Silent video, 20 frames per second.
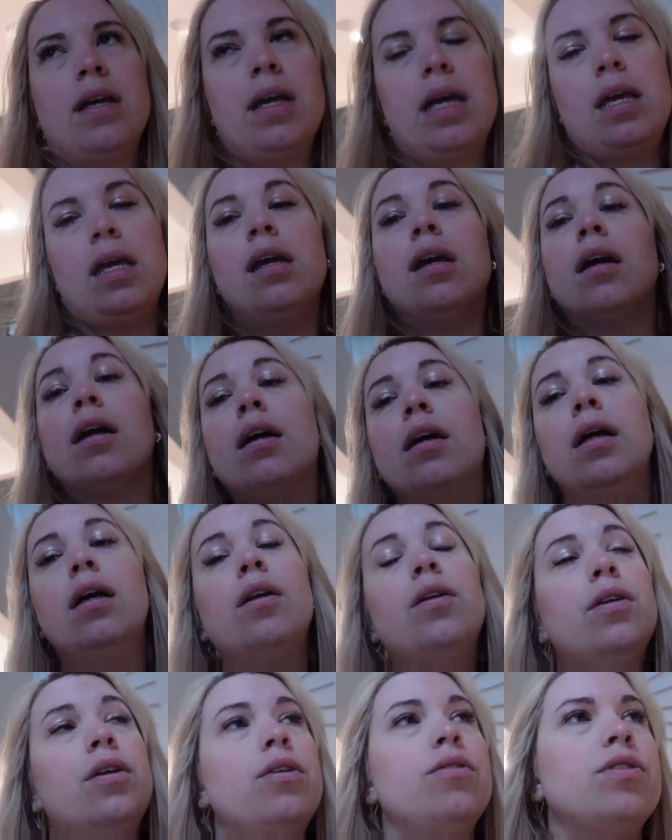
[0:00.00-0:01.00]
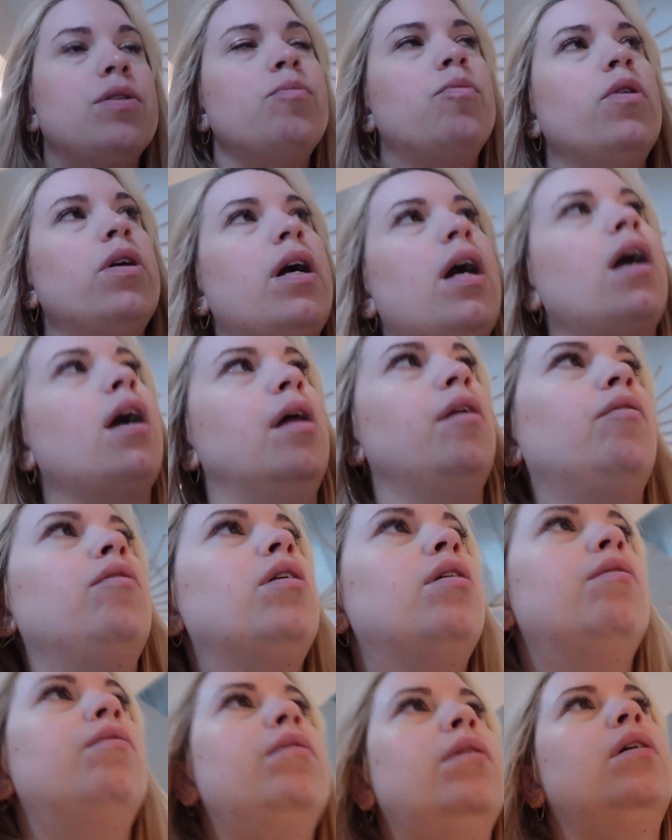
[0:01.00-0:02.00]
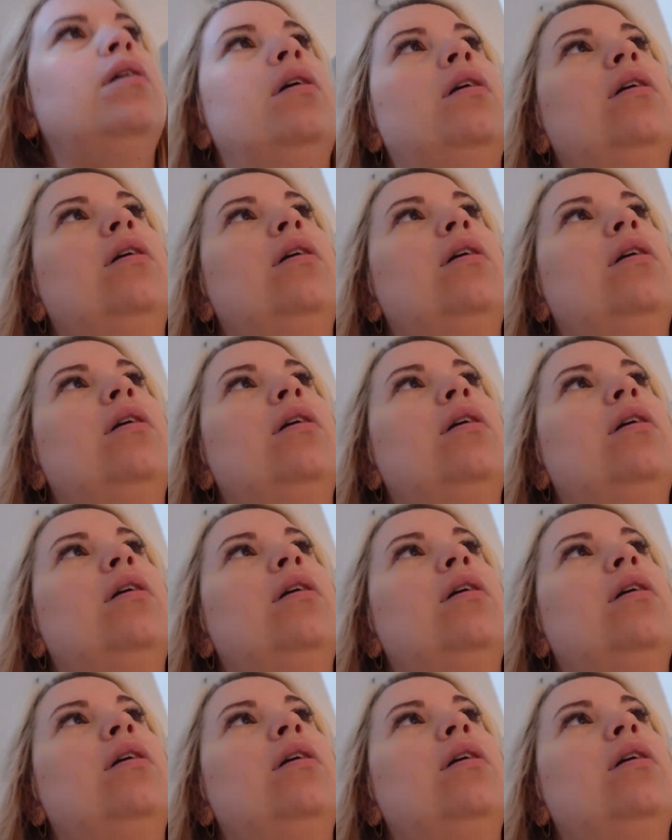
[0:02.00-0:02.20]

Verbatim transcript: here and do some work. I don't know.